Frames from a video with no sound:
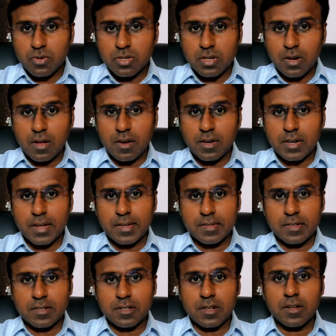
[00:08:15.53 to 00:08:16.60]
social
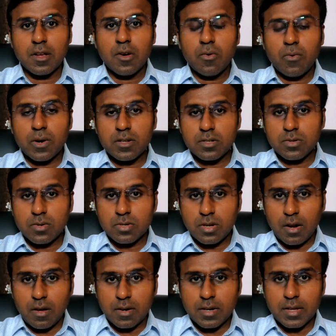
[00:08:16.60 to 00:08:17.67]
organization. Once
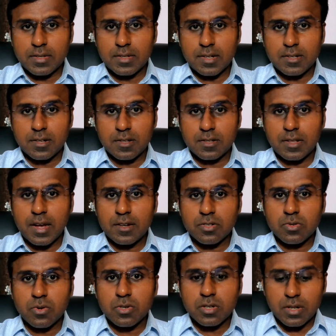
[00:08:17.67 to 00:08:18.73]
social organization is there,
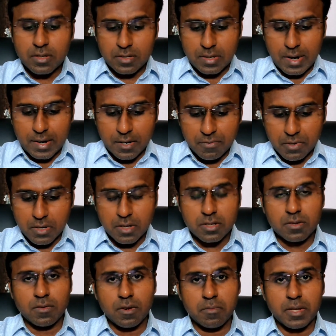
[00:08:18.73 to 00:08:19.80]
social
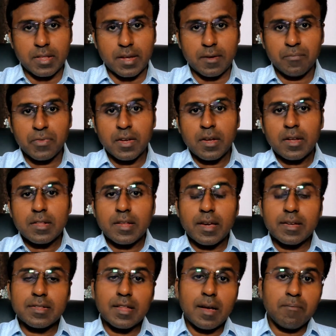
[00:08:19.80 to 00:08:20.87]
stratification will be there.
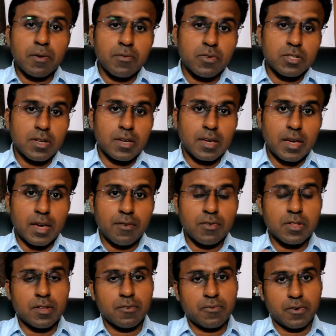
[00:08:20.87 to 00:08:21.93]
The example which I
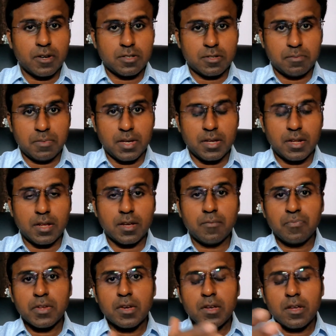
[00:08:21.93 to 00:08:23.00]
gave in the first
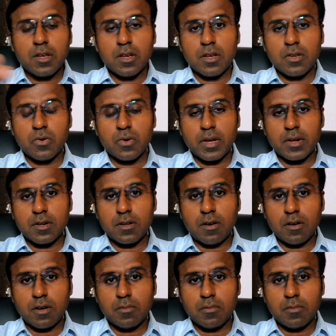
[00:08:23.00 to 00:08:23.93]
beginning, uh, you can